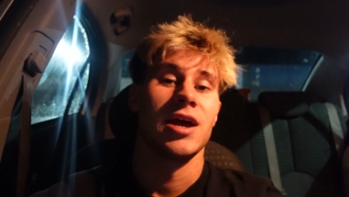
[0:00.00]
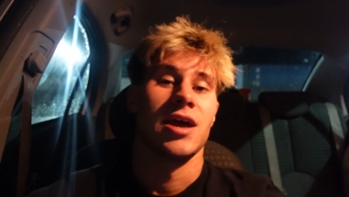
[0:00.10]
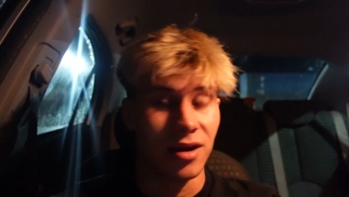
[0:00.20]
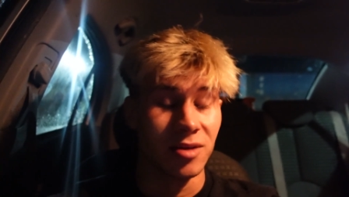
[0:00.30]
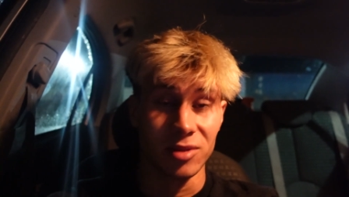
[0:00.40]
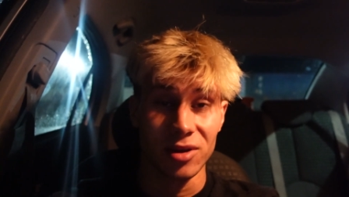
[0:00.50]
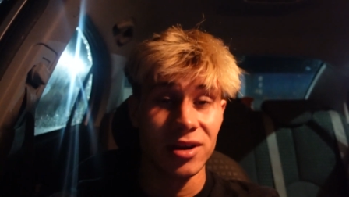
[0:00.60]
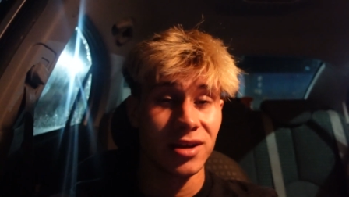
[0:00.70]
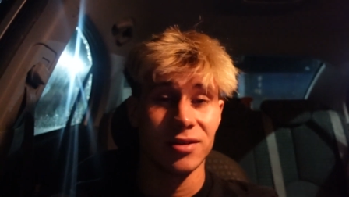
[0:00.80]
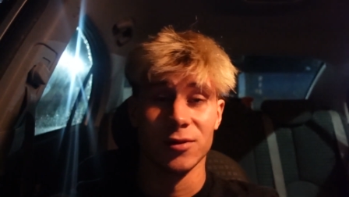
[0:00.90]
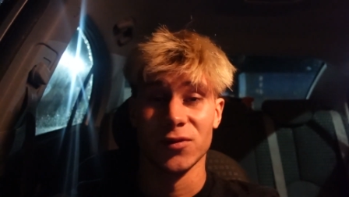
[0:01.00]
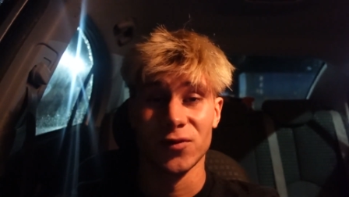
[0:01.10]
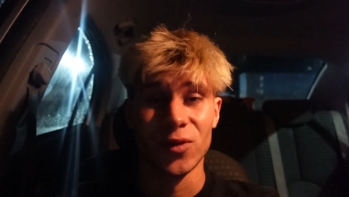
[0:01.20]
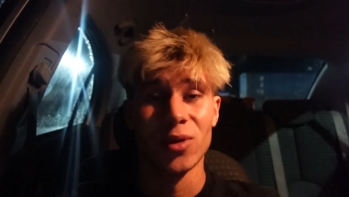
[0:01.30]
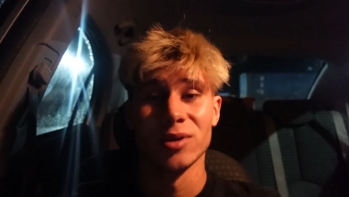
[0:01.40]
I am looking
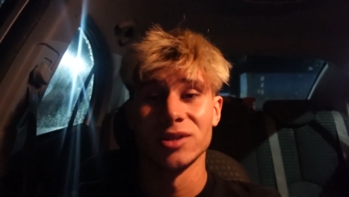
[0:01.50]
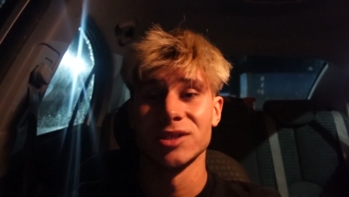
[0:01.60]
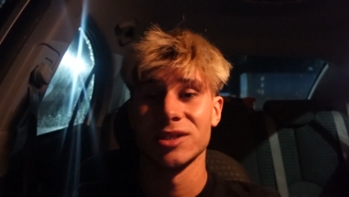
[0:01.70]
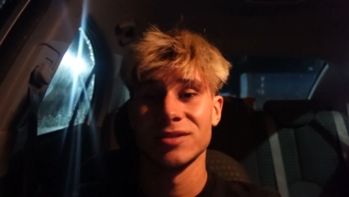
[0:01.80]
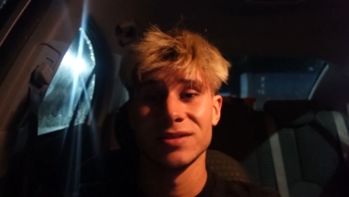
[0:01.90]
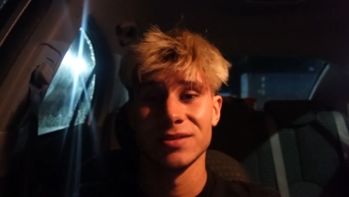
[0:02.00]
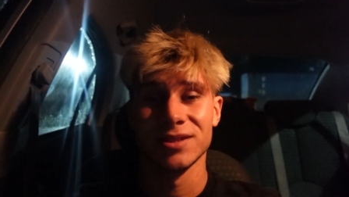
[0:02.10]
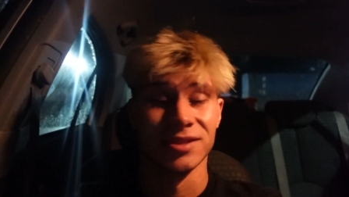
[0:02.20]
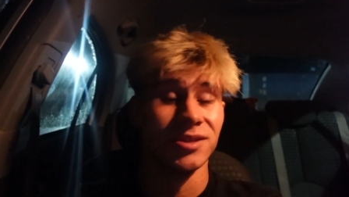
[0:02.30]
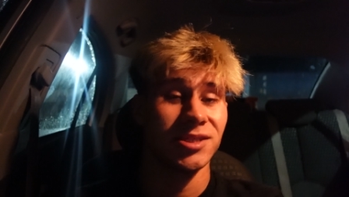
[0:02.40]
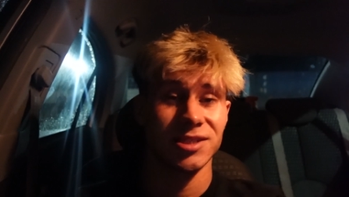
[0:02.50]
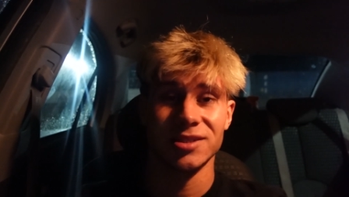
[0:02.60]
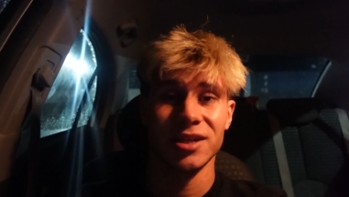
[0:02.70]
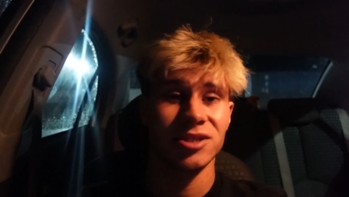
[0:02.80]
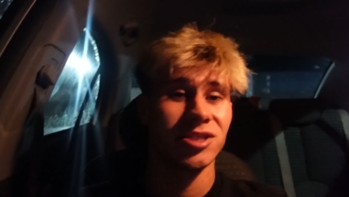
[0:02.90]
forward to this
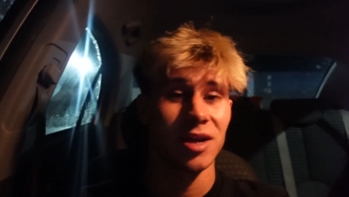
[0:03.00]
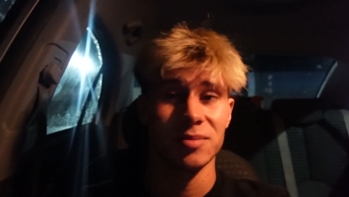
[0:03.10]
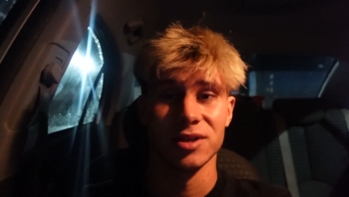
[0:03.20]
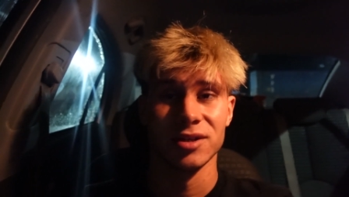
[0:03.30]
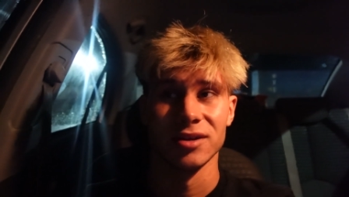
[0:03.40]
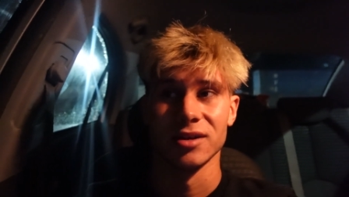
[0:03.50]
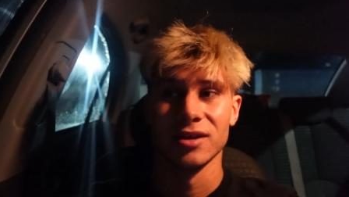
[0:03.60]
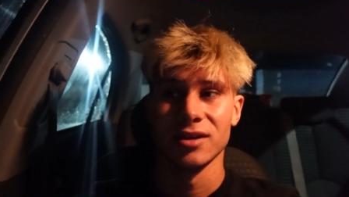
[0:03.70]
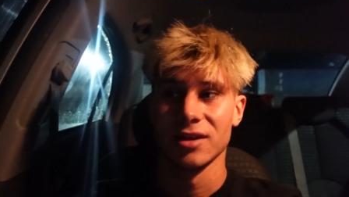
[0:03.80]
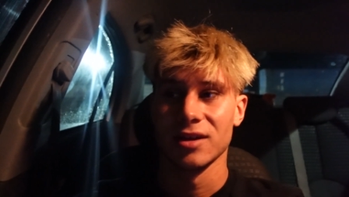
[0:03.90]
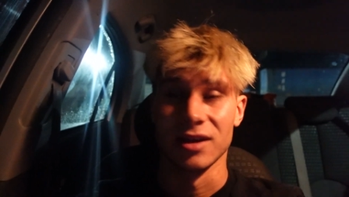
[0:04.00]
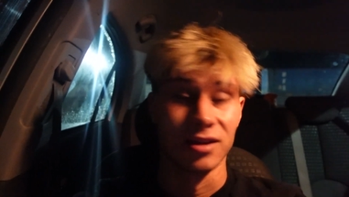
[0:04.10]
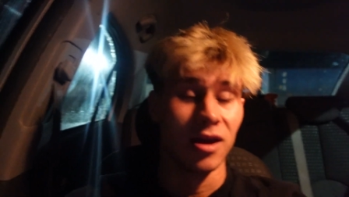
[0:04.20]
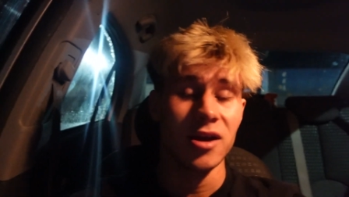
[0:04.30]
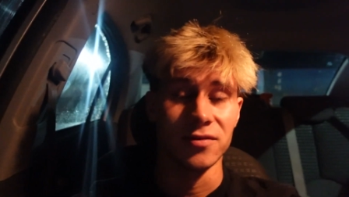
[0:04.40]
next chapter
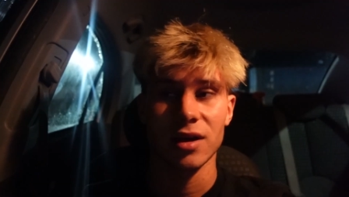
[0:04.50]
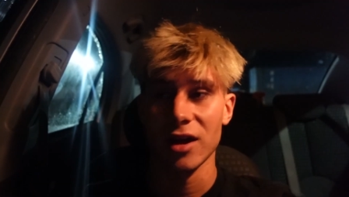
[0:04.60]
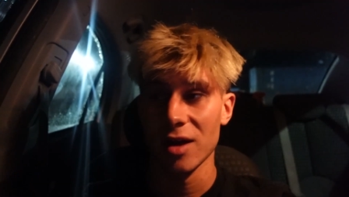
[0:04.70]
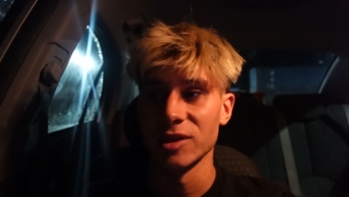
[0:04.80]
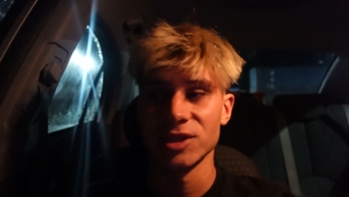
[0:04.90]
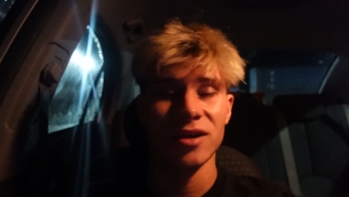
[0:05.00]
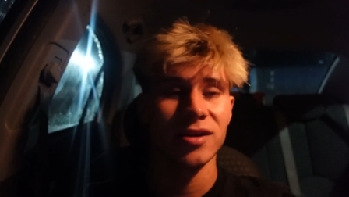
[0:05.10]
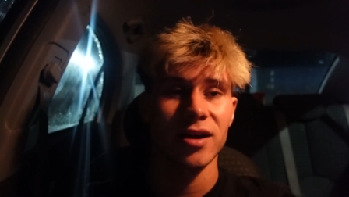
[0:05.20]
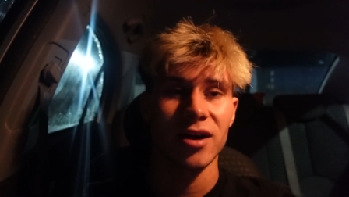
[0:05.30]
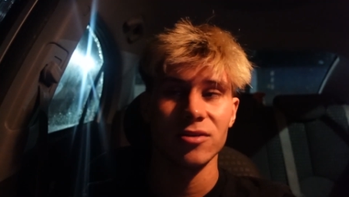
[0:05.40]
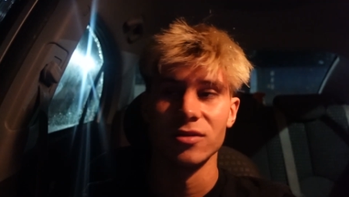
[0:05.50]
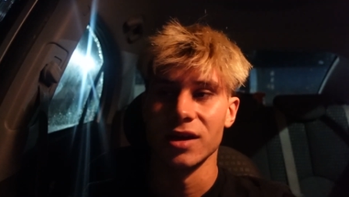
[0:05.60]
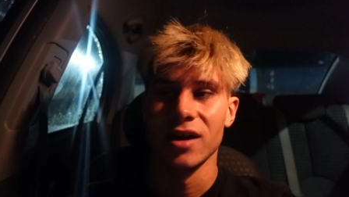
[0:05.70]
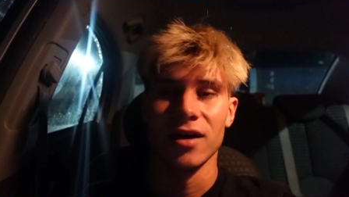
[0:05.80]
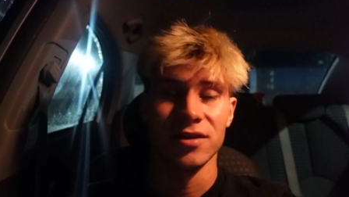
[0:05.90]
in life. I am excited now
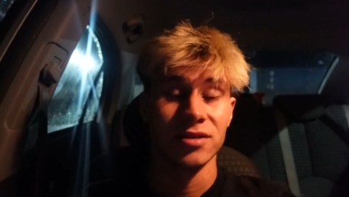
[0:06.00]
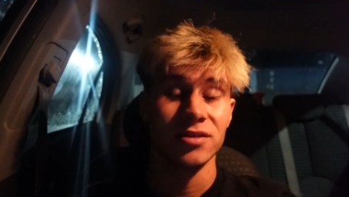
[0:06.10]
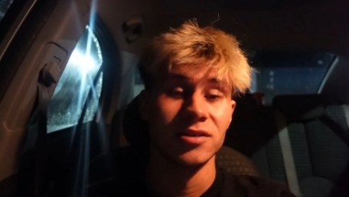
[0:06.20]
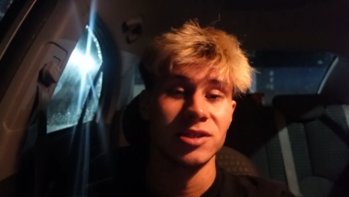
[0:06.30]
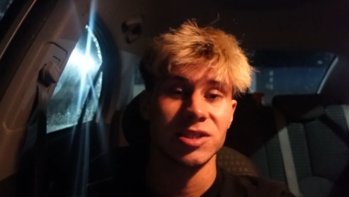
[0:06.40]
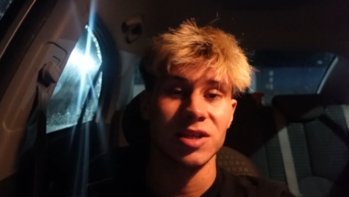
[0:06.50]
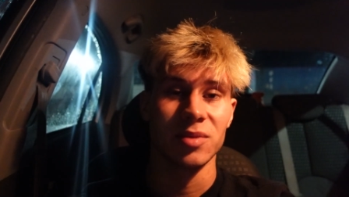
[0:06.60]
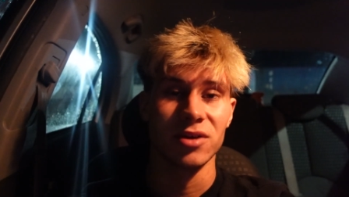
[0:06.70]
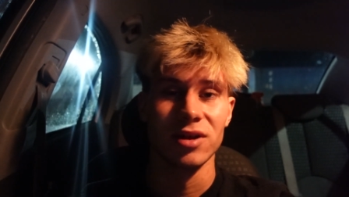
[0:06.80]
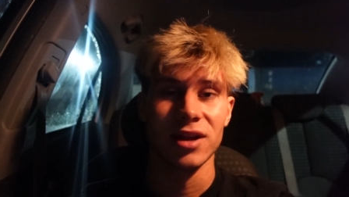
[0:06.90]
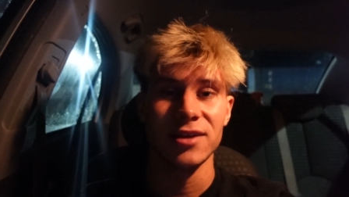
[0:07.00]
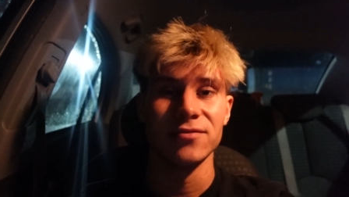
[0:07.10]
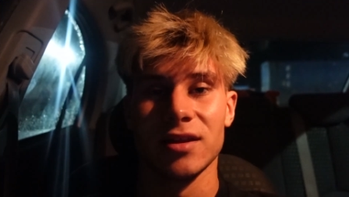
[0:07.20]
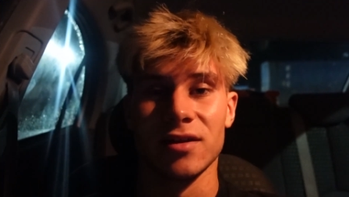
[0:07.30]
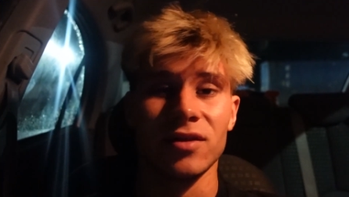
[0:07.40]
I think there is a bit of
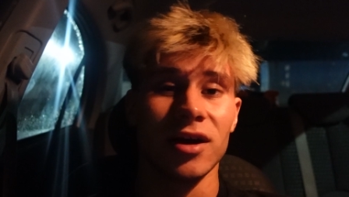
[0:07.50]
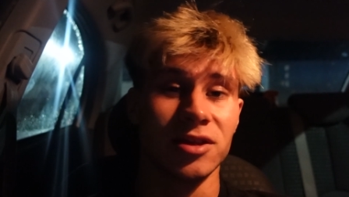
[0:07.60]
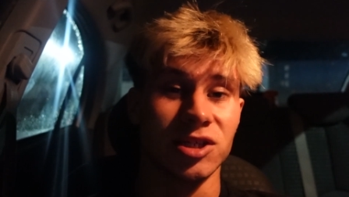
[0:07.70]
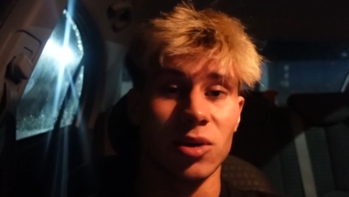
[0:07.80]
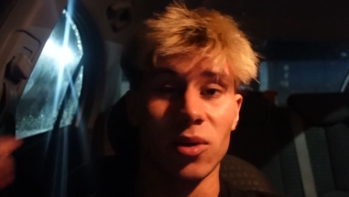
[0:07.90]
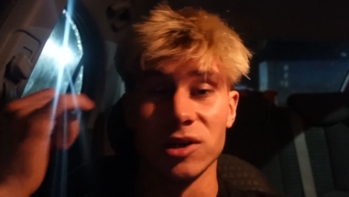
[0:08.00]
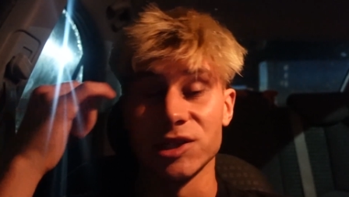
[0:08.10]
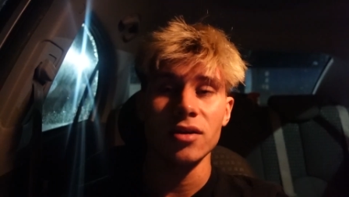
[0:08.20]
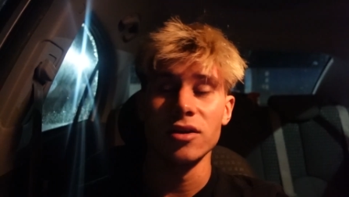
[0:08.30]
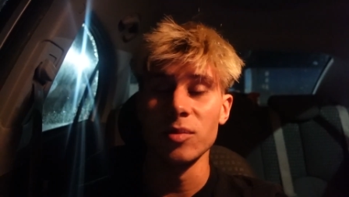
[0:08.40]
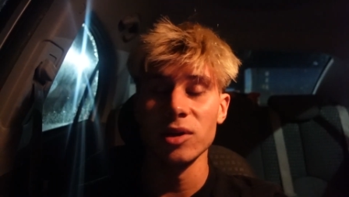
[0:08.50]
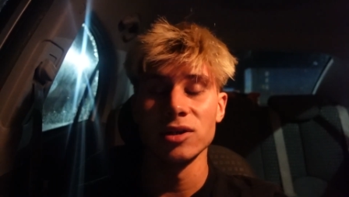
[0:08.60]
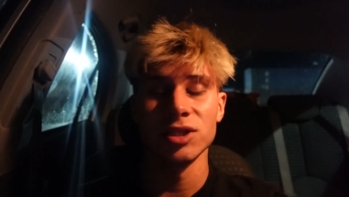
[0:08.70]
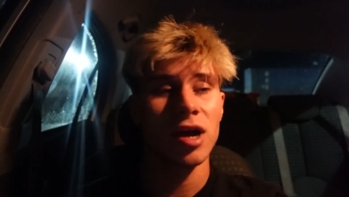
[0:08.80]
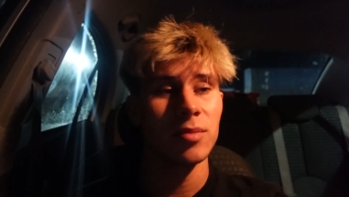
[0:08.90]
relief that I've got this course, you know,
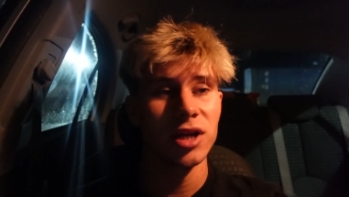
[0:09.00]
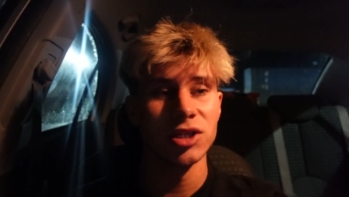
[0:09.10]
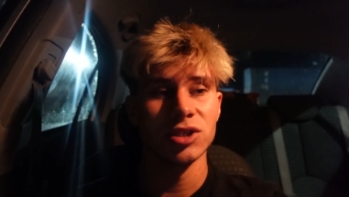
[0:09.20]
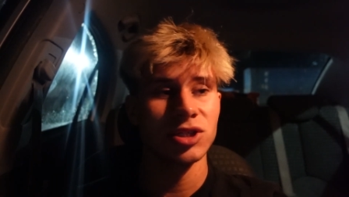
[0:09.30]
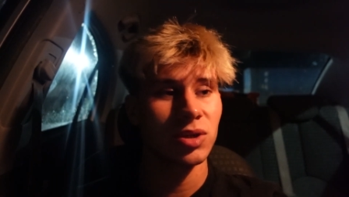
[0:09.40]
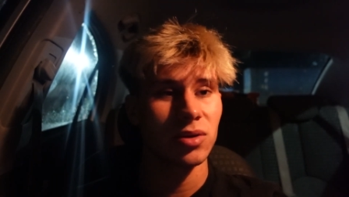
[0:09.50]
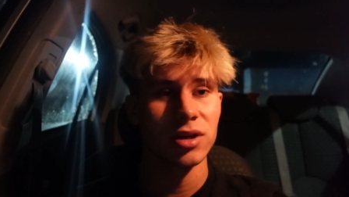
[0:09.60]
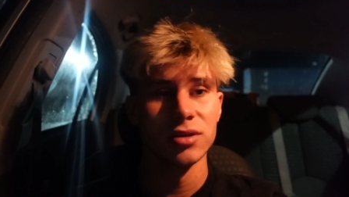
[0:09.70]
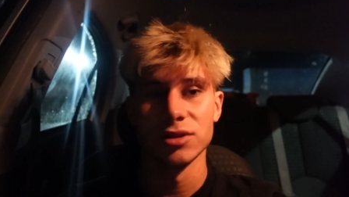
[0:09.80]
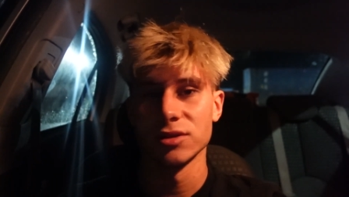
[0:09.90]
because accommodation is sorted.